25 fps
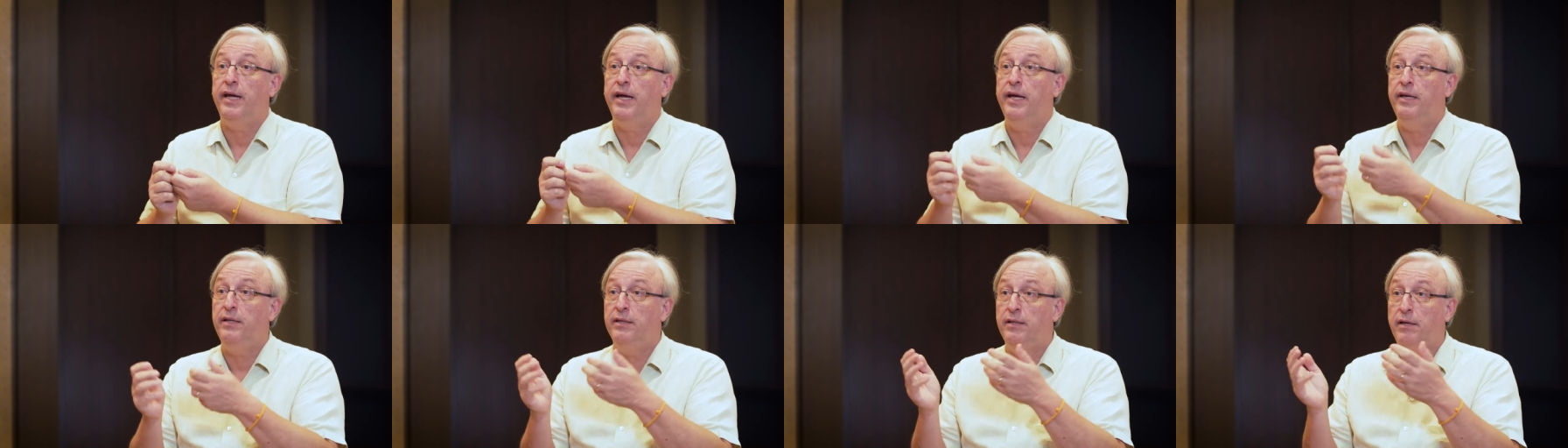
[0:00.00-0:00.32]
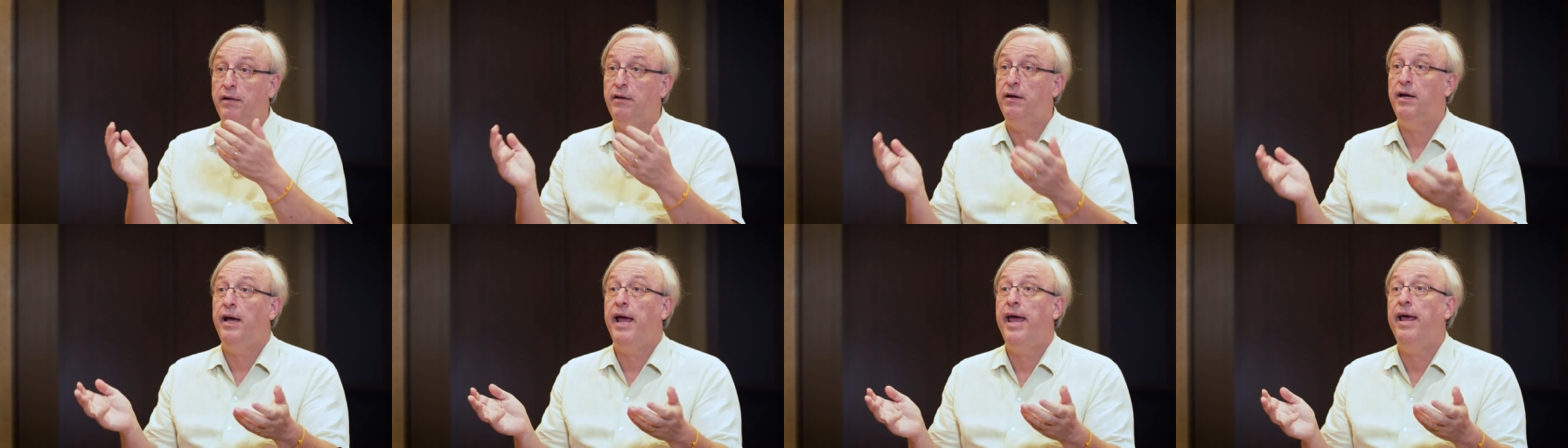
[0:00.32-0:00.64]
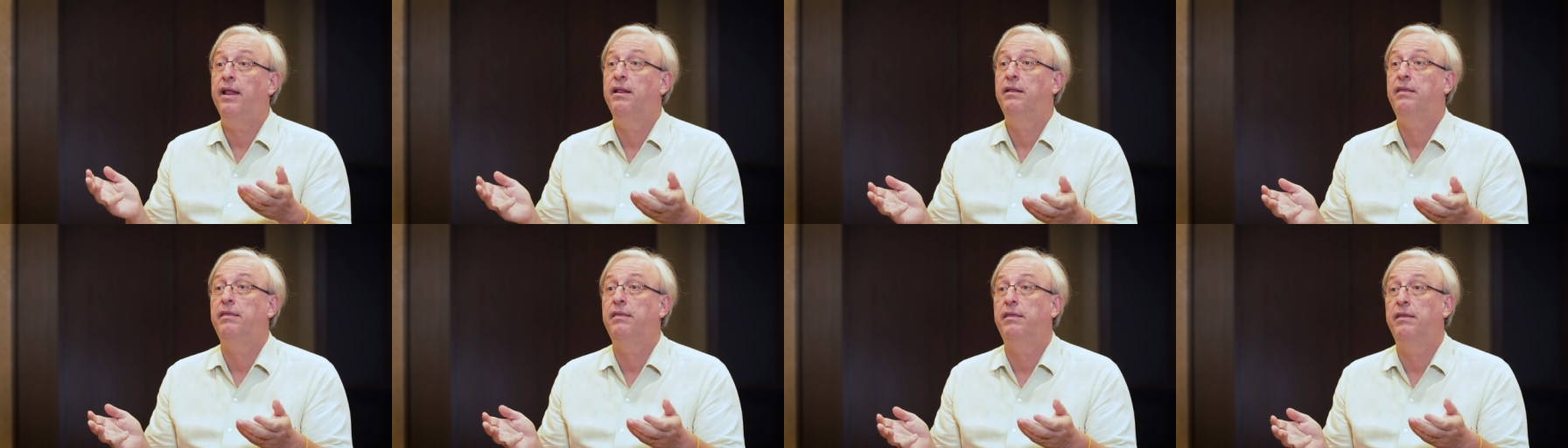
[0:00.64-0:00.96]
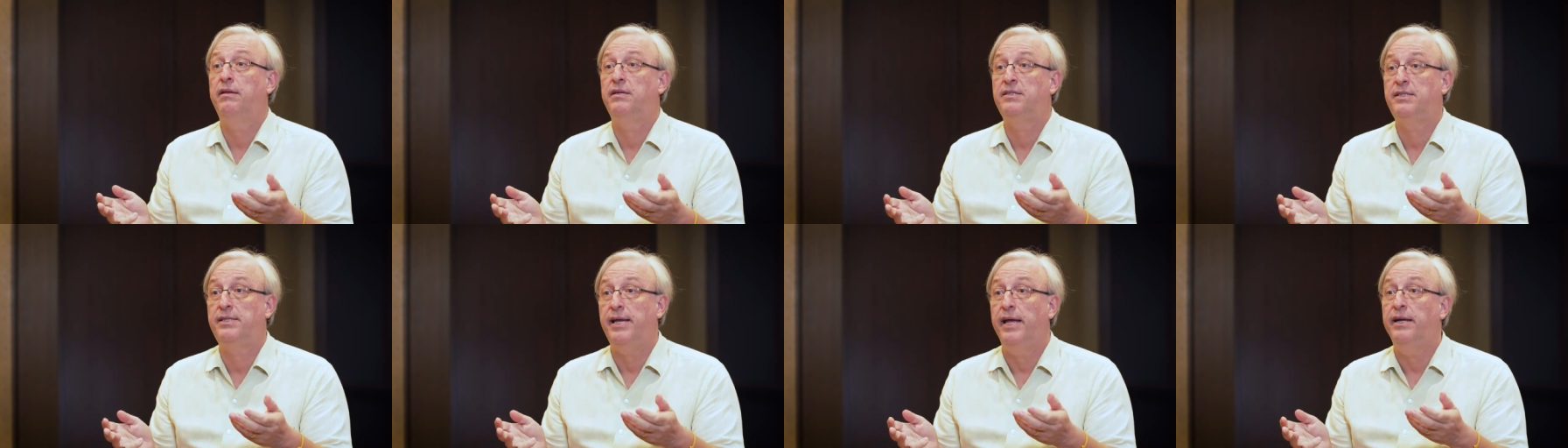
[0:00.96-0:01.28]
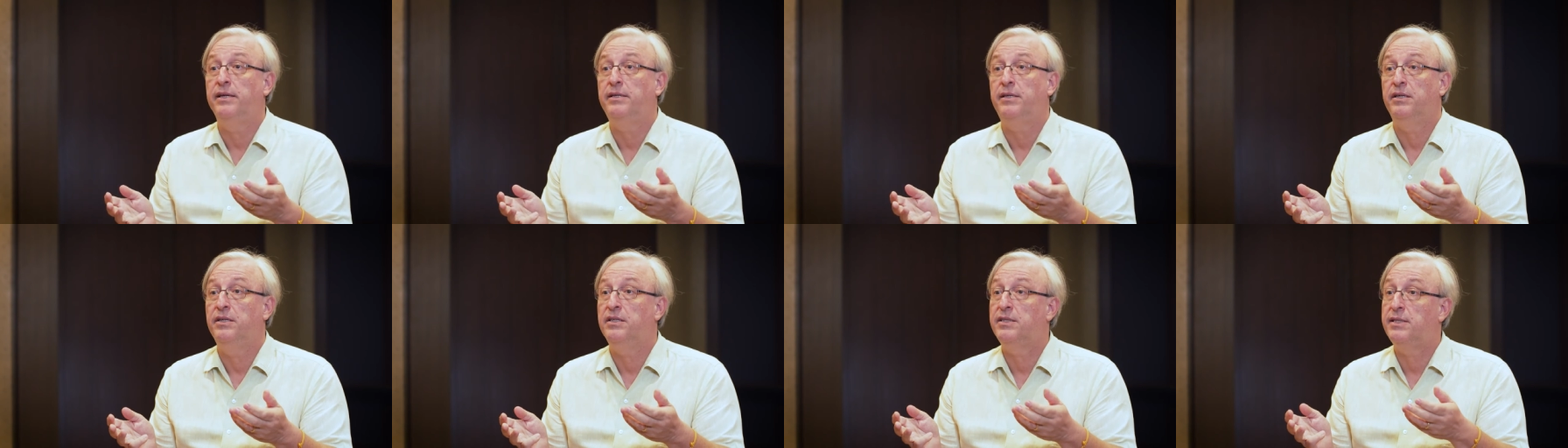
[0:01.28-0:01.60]
in the health
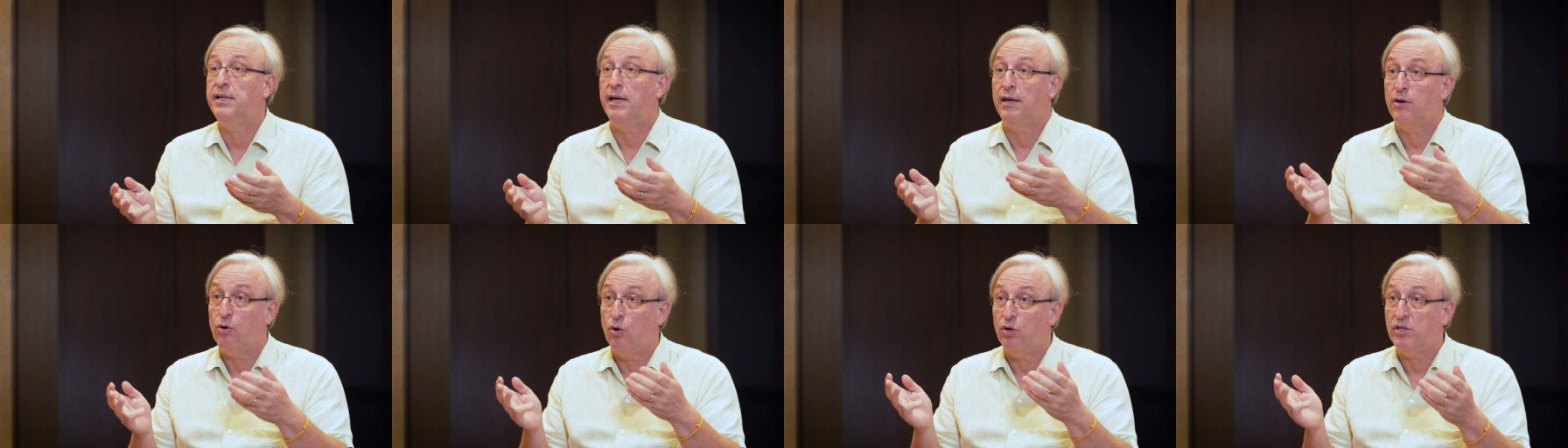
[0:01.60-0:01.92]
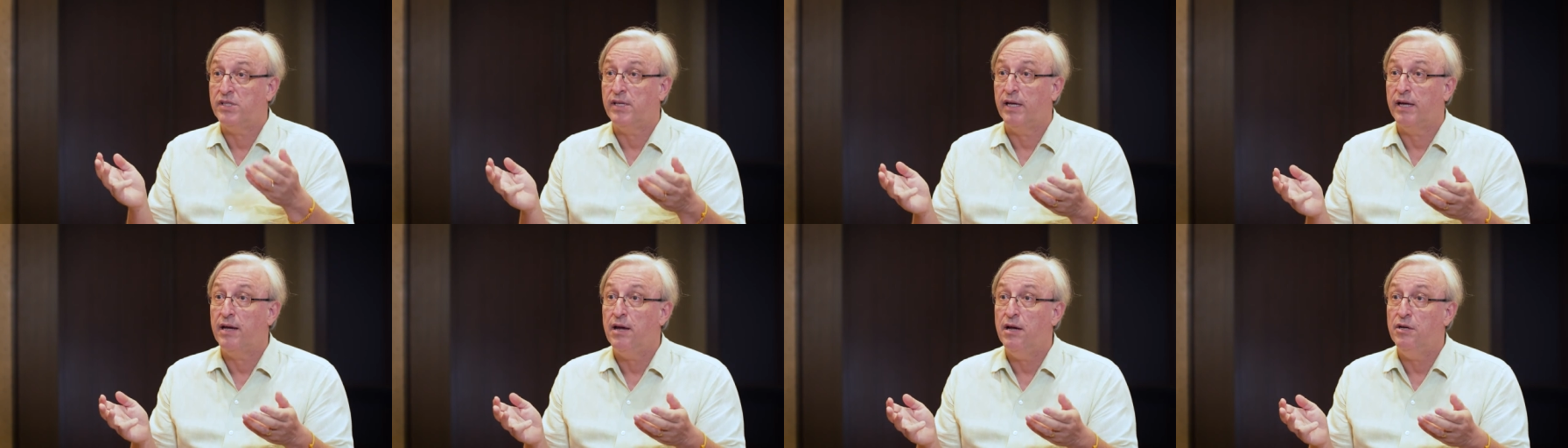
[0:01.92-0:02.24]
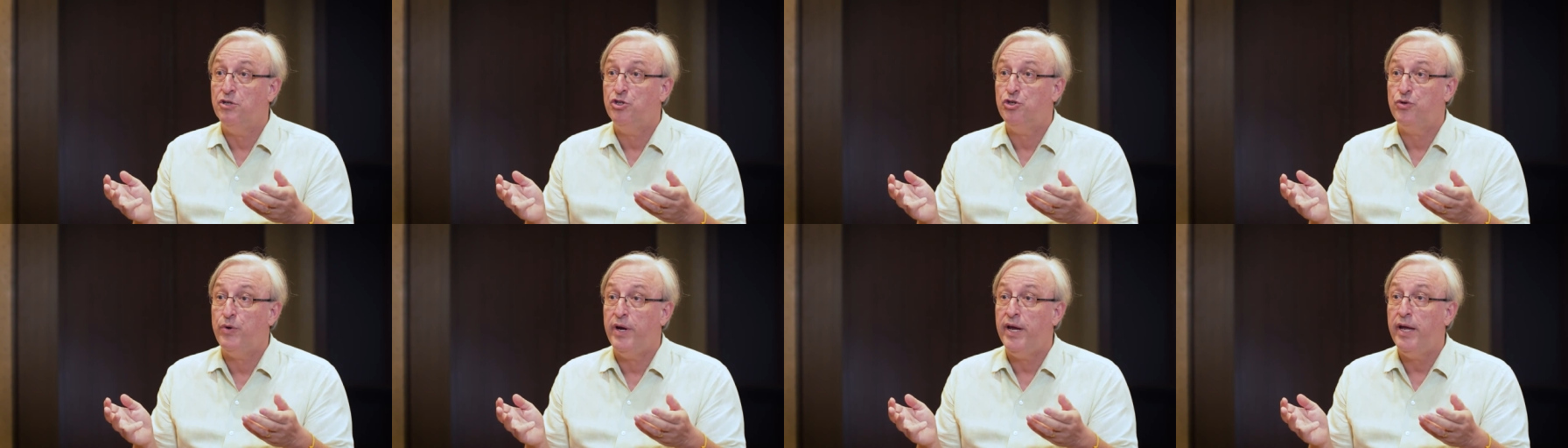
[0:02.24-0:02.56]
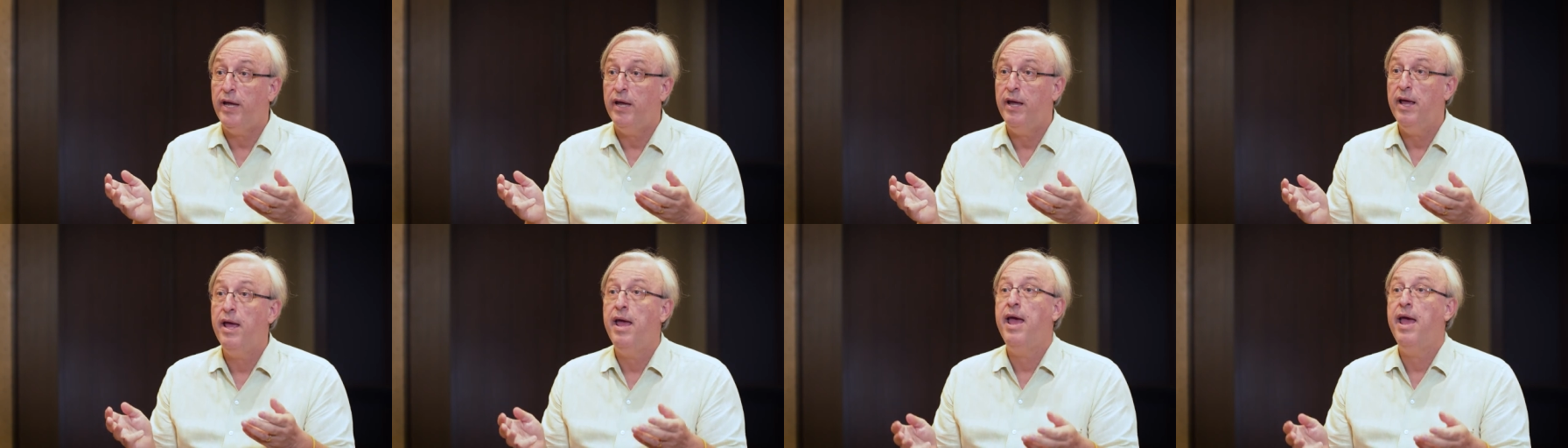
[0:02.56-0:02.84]
centers across the country,